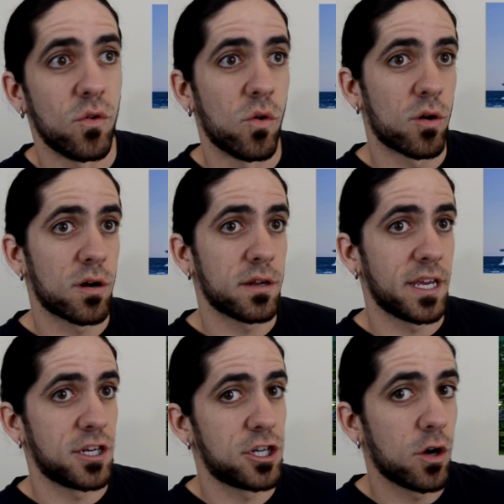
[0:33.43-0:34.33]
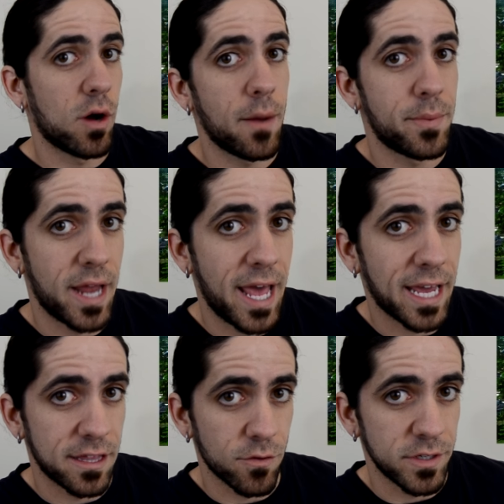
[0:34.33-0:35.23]
or they show up and
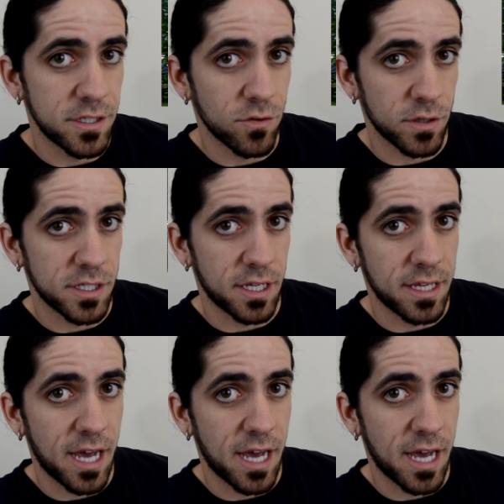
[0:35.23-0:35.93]
hang in the resorts on the